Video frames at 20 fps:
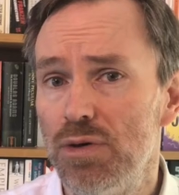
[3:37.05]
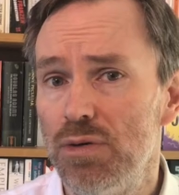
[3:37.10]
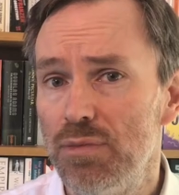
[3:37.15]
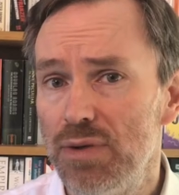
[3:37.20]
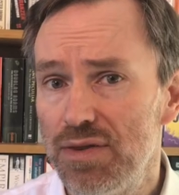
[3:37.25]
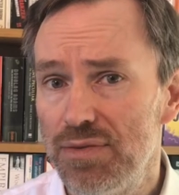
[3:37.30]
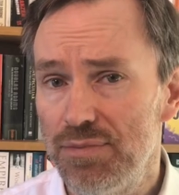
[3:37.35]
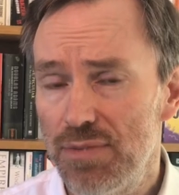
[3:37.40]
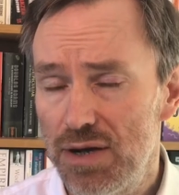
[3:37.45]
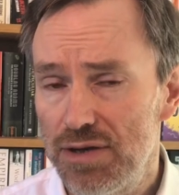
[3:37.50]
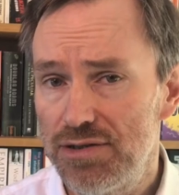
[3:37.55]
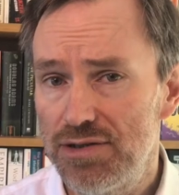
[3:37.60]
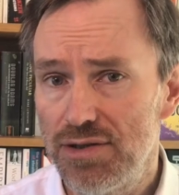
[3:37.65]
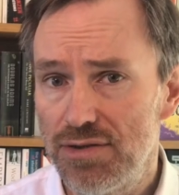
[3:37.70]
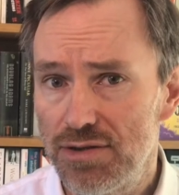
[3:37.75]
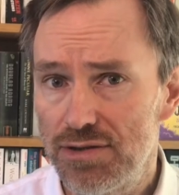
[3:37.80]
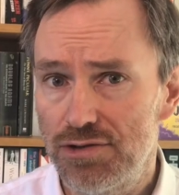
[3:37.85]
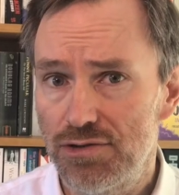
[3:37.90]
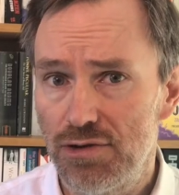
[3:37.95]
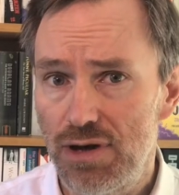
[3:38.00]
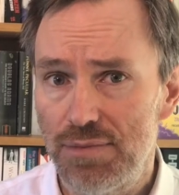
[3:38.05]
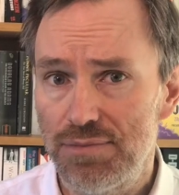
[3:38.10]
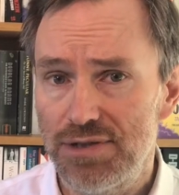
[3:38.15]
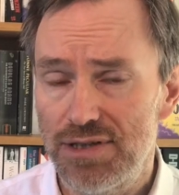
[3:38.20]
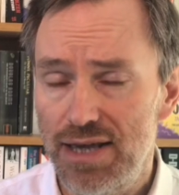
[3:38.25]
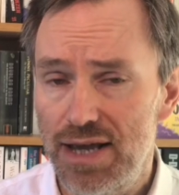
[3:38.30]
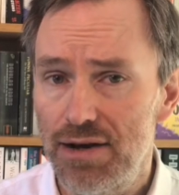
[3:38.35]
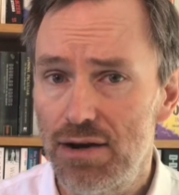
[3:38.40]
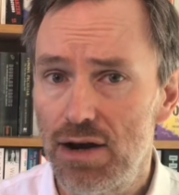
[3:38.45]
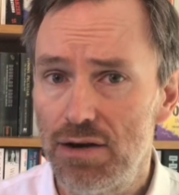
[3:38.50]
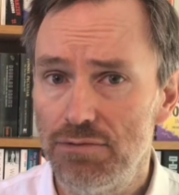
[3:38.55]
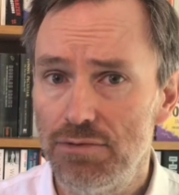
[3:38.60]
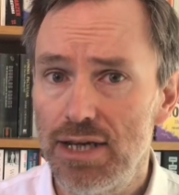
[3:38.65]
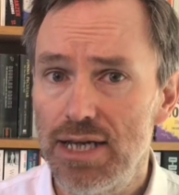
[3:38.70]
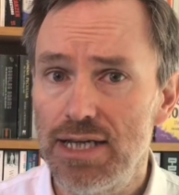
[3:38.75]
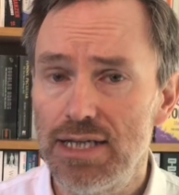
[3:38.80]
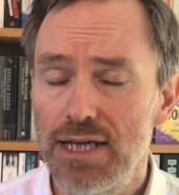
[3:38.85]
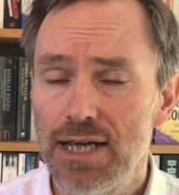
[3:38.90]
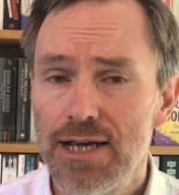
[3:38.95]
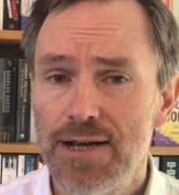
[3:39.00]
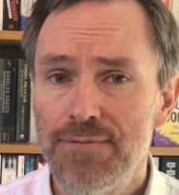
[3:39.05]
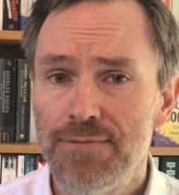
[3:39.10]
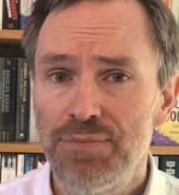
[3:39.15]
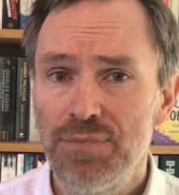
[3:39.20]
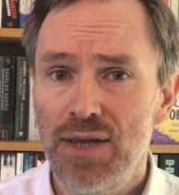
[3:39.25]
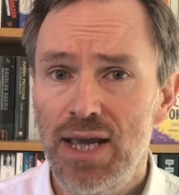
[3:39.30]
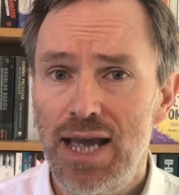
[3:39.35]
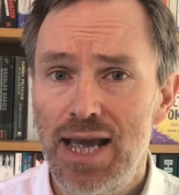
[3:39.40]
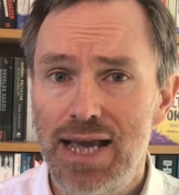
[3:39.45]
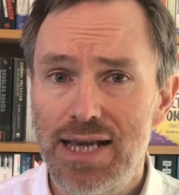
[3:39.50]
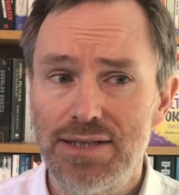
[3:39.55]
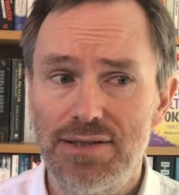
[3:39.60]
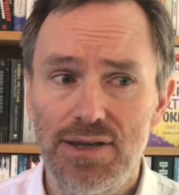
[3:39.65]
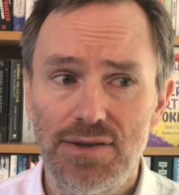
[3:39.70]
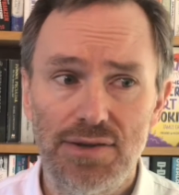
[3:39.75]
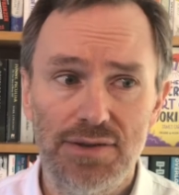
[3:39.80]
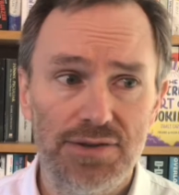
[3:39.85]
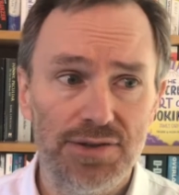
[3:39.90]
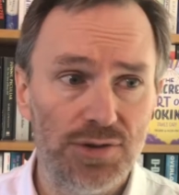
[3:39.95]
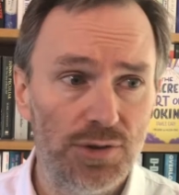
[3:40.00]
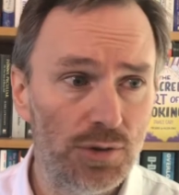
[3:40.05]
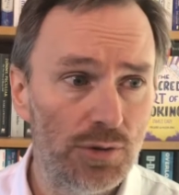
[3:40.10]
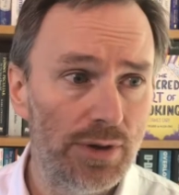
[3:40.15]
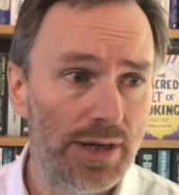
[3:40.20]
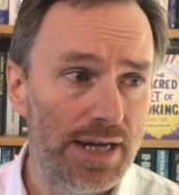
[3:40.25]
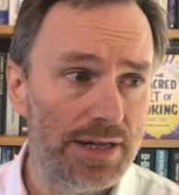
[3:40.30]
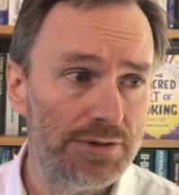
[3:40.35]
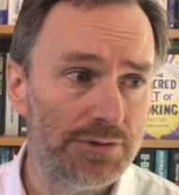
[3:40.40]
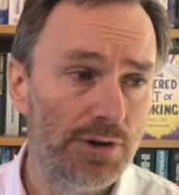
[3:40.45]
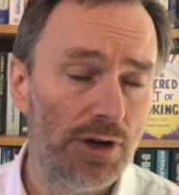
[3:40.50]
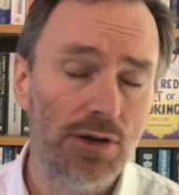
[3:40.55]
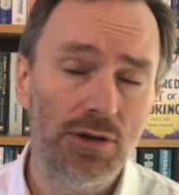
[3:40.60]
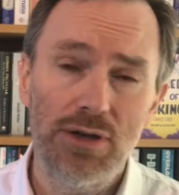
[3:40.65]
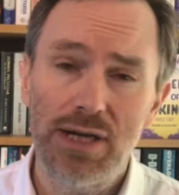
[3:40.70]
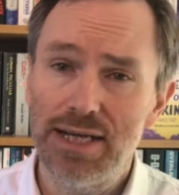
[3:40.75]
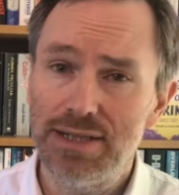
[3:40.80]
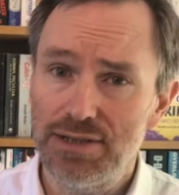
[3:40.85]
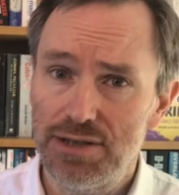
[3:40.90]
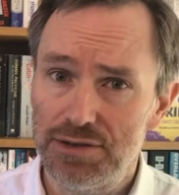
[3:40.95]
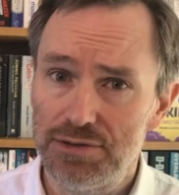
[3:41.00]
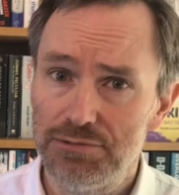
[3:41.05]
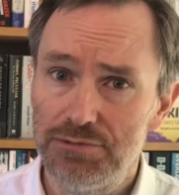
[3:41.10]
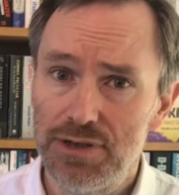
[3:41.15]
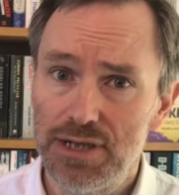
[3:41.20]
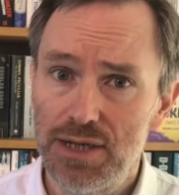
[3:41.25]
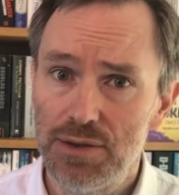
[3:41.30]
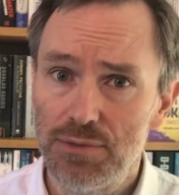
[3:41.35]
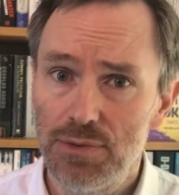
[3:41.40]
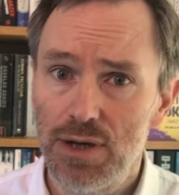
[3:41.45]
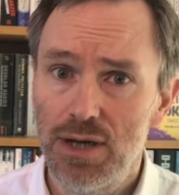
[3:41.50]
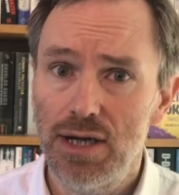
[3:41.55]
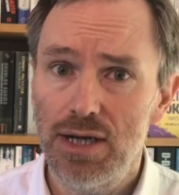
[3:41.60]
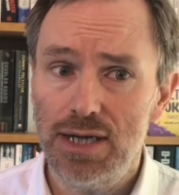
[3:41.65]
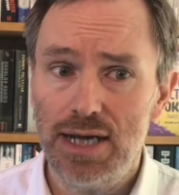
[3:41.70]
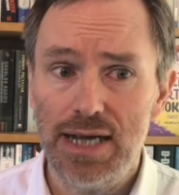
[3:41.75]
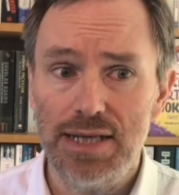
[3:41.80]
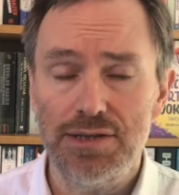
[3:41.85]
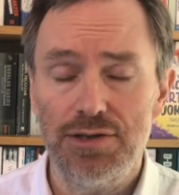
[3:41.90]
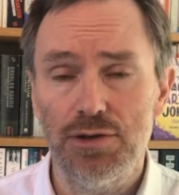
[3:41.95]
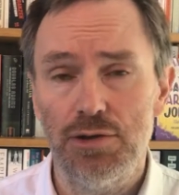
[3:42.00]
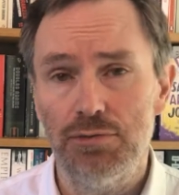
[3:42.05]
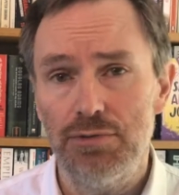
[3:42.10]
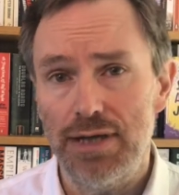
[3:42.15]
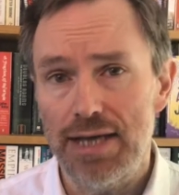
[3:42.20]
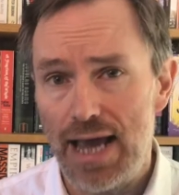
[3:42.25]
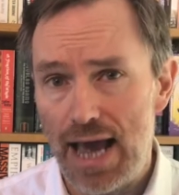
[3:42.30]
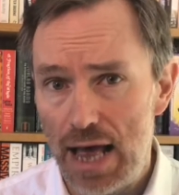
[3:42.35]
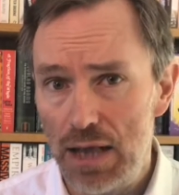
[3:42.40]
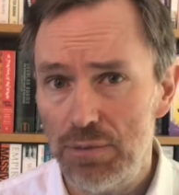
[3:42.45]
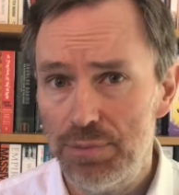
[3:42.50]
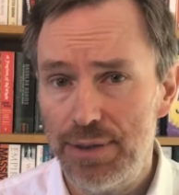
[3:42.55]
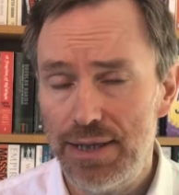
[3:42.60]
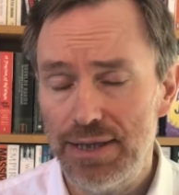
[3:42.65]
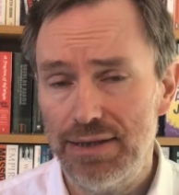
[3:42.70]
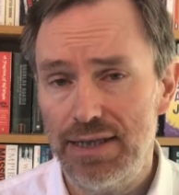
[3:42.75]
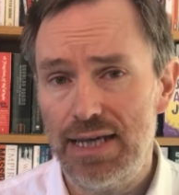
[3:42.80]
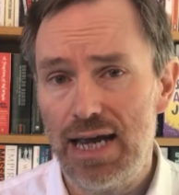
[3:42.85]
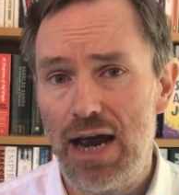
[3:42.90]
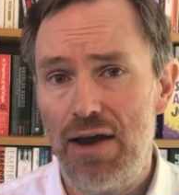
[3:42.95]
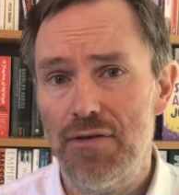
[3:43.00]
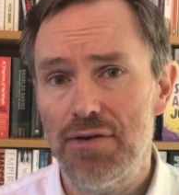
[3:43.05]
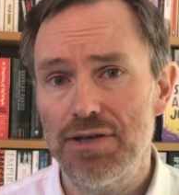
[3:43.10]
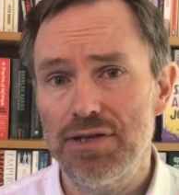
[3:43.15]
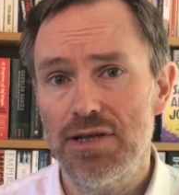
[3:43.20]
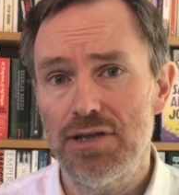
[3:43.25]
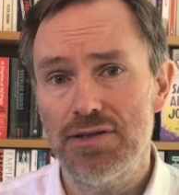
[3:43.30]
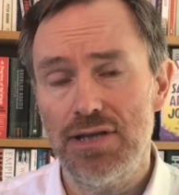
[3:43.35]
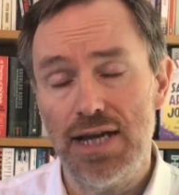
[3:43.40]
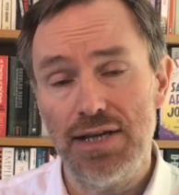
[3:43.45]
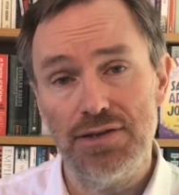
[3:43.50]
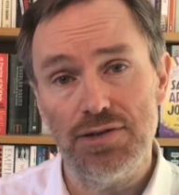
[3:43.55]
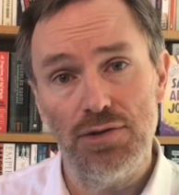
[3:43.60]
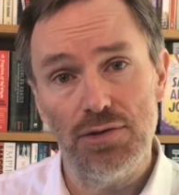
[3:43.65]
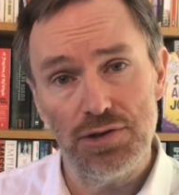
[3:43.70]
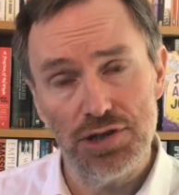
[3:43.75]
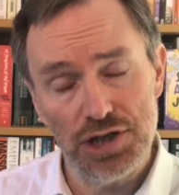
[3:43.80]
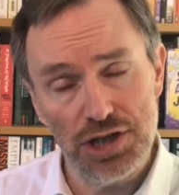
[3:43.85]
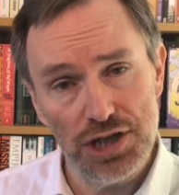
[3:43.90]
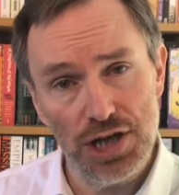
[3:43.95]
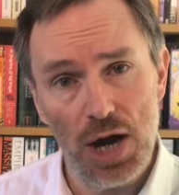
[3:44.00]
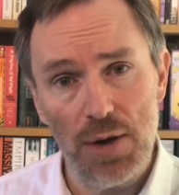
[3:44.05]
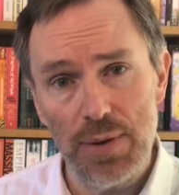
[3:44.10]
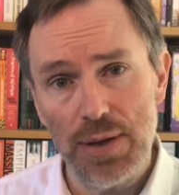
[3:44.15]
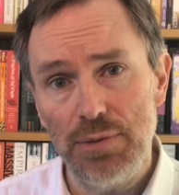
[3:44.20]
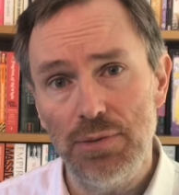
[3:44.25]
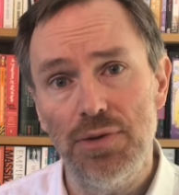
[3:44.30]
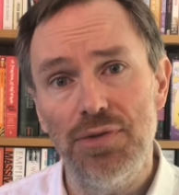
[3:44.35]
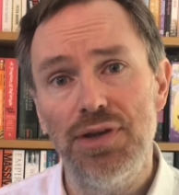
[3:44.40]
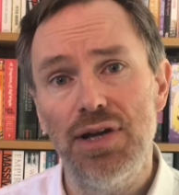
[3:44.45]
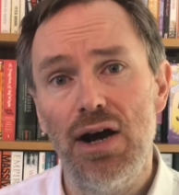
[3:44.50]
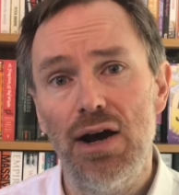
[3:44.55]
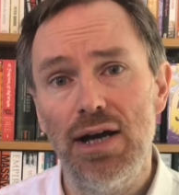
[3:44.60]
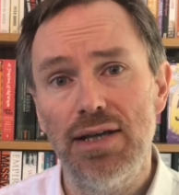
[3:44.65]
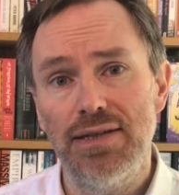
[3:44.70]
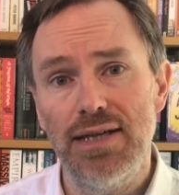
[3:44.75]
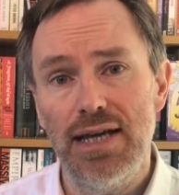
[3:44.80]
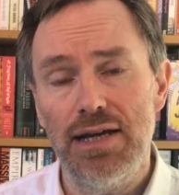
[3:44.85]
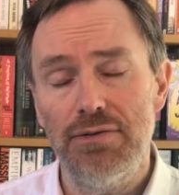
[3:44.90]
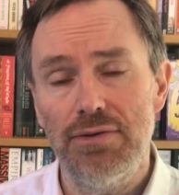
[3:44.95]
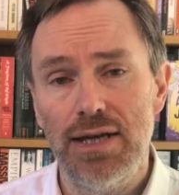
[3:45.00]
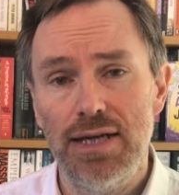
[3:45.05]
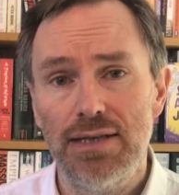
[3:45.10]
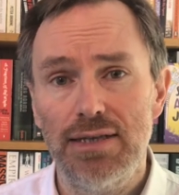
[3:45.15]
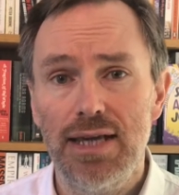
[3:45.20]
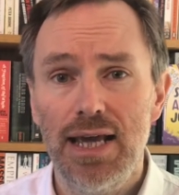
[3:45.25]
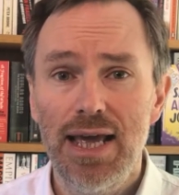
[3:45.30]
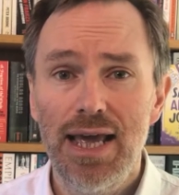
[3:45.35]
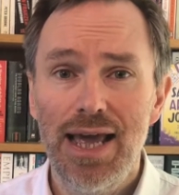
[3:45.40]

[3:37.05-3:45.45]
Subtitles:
with most of the scripts that I read, is that the story is wrong. It doesn't really work. It's not really helping the characters. It's not showing what the idea is.